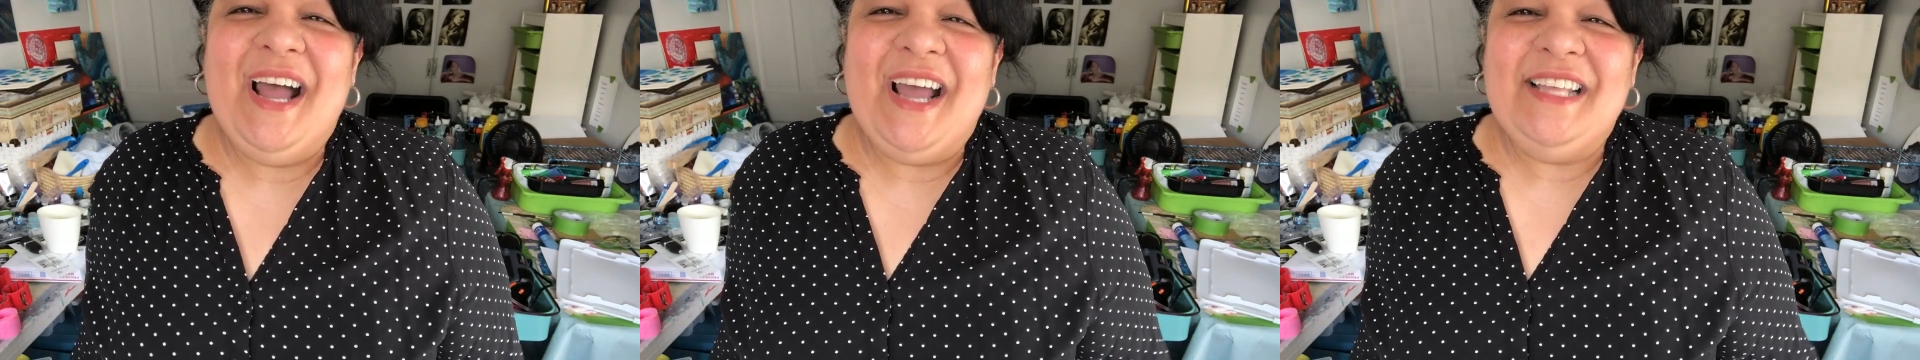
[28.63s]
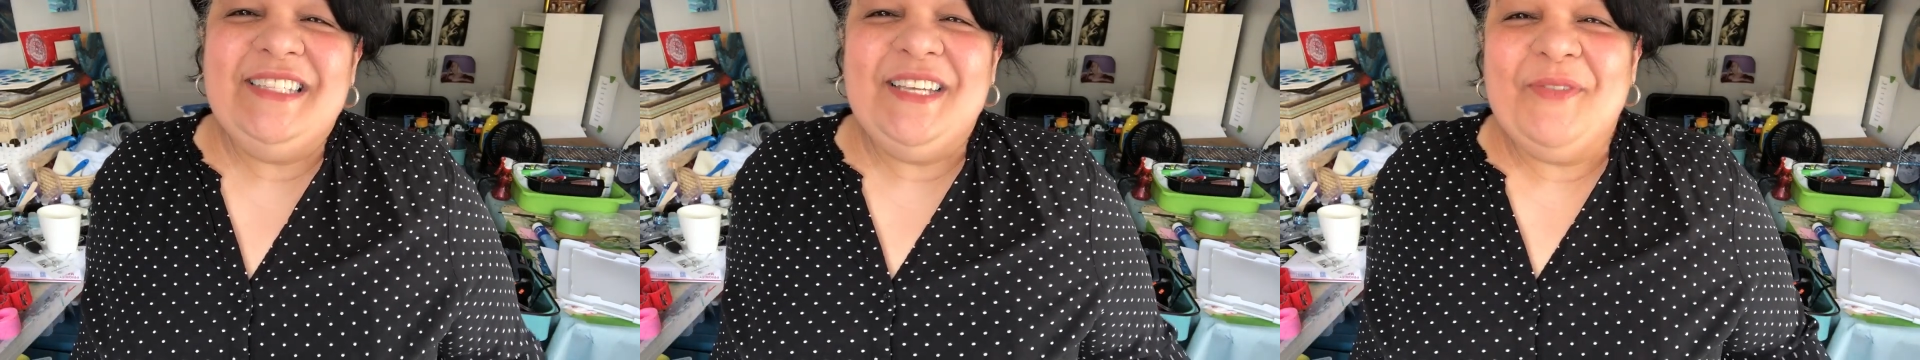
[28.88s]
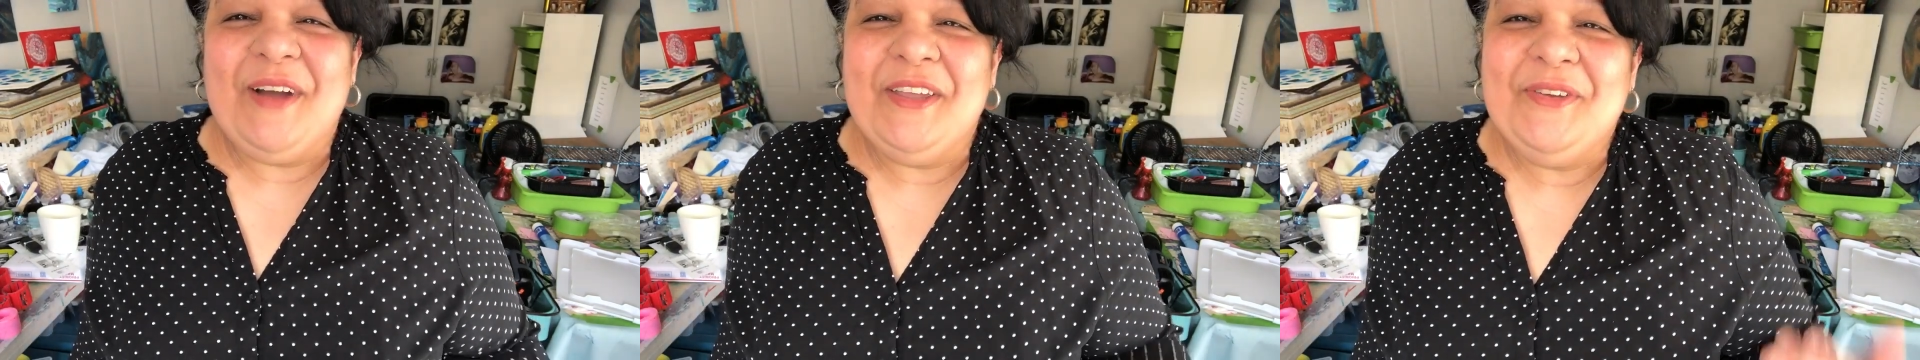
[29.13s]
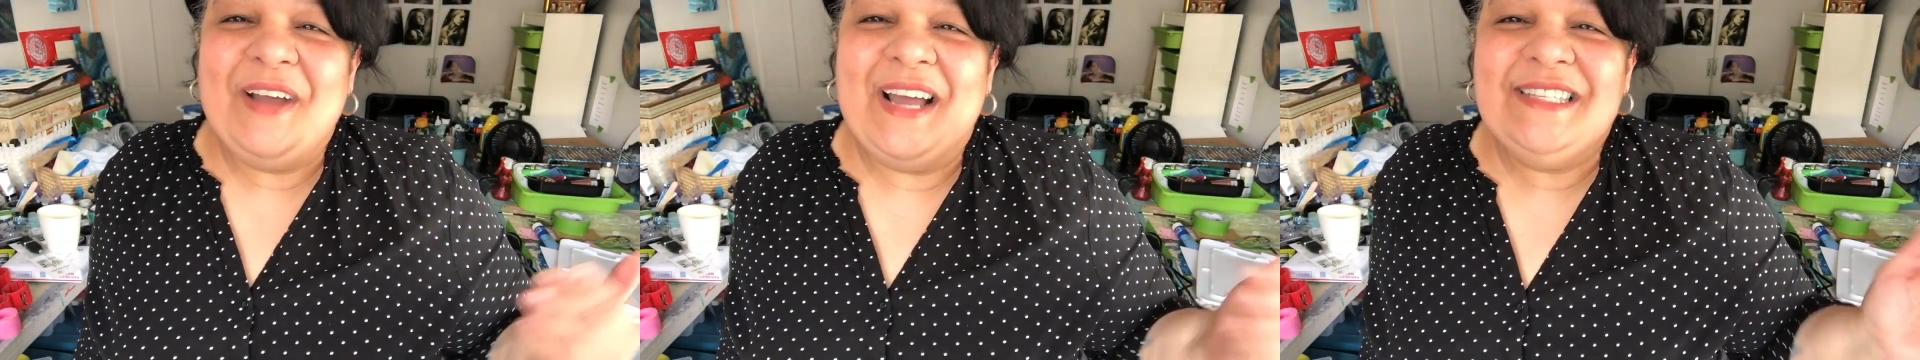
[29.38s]
I did
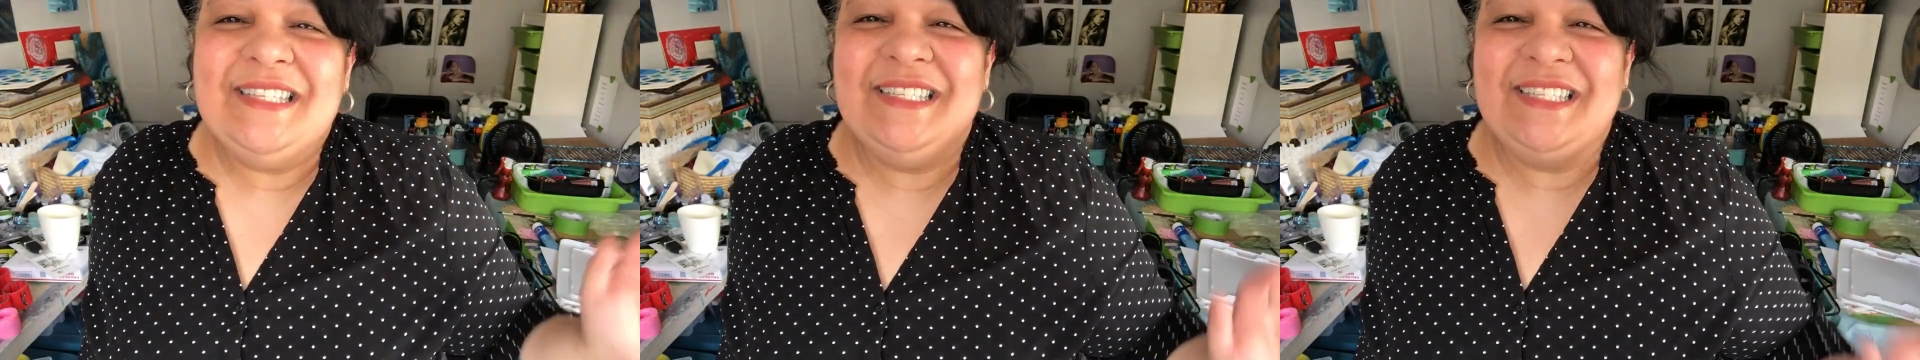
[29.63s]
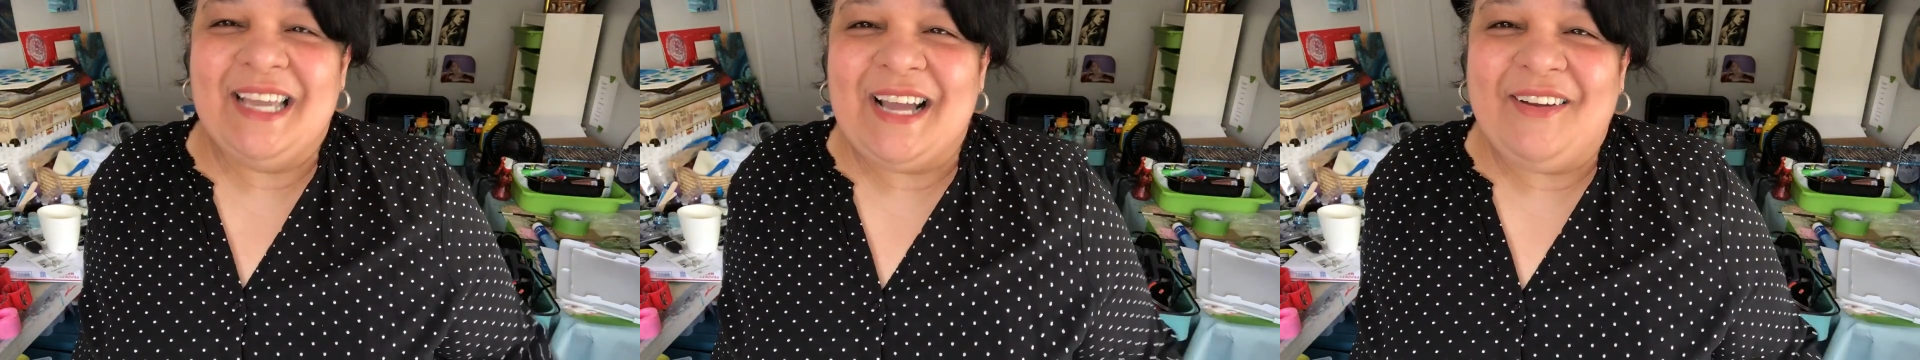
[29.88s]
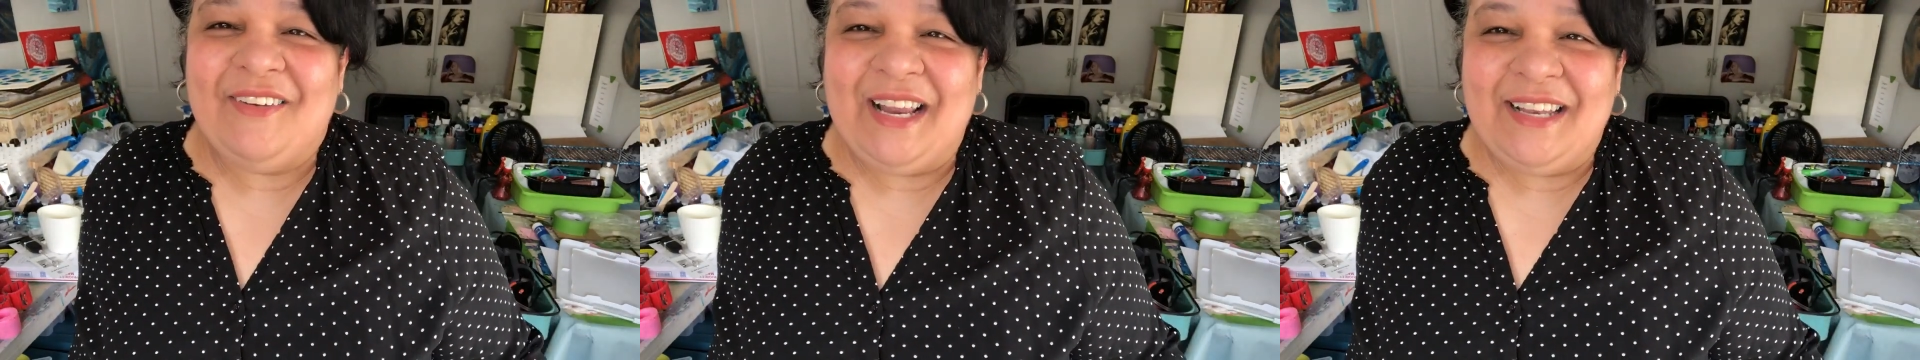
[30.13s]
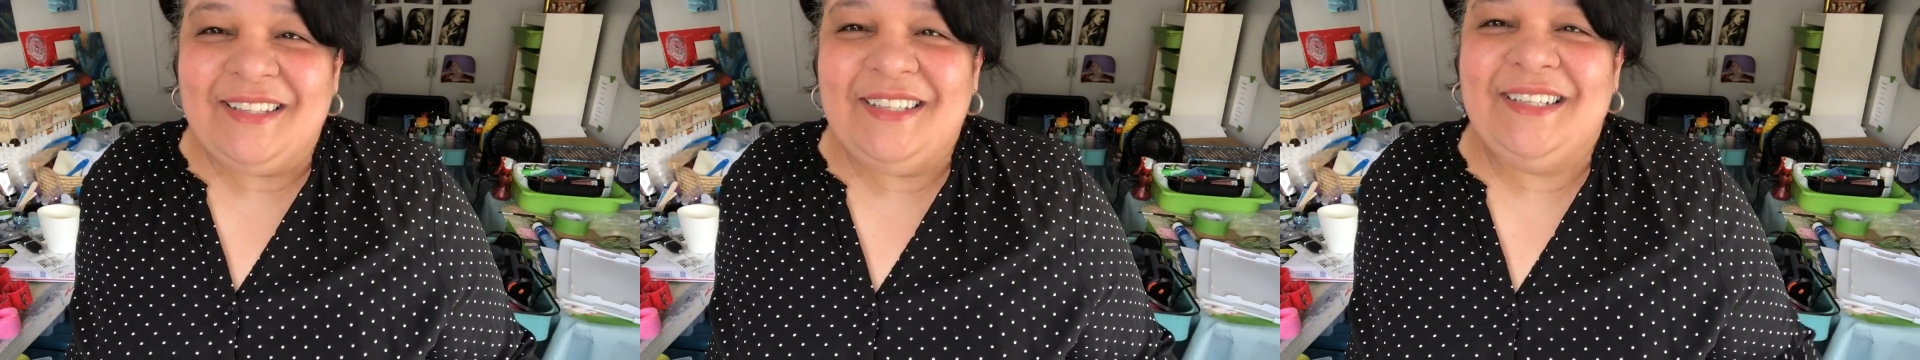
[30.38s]
want you guys to see how
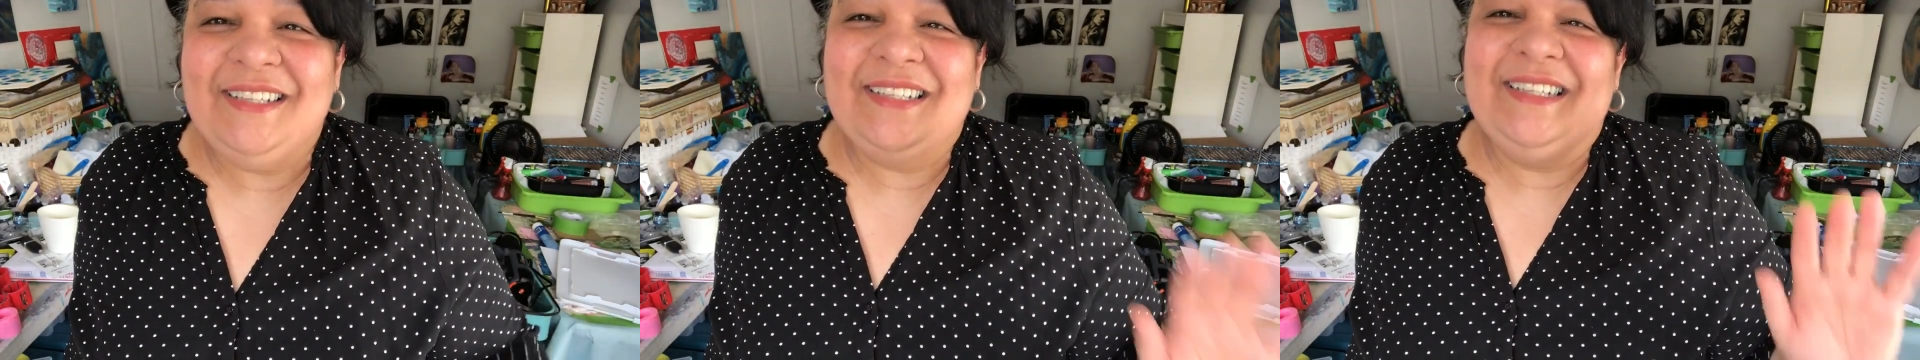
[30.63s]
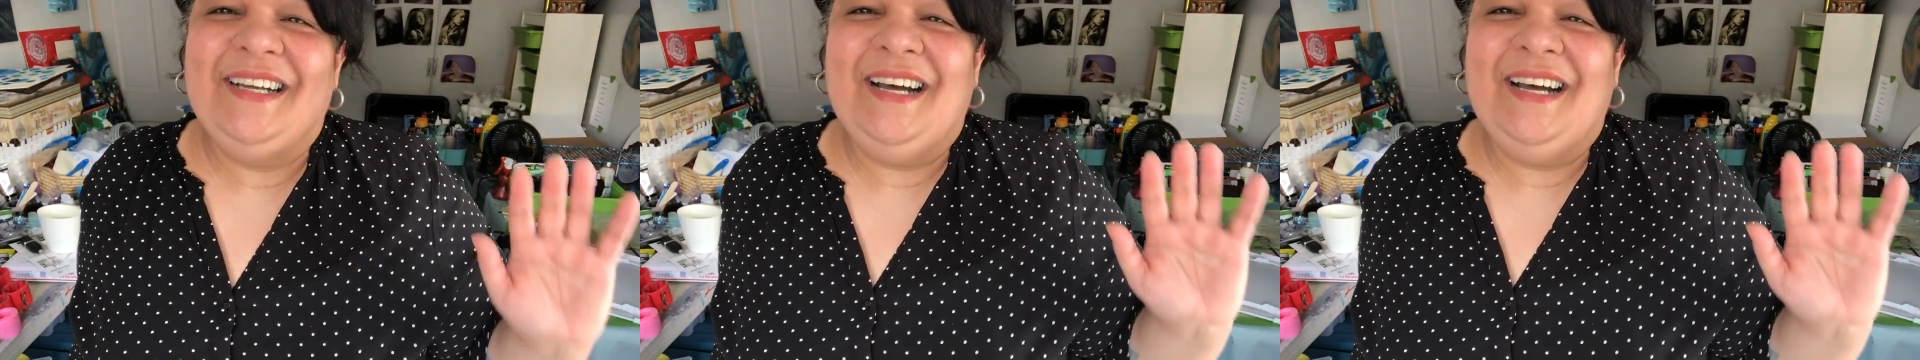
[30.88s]
I look,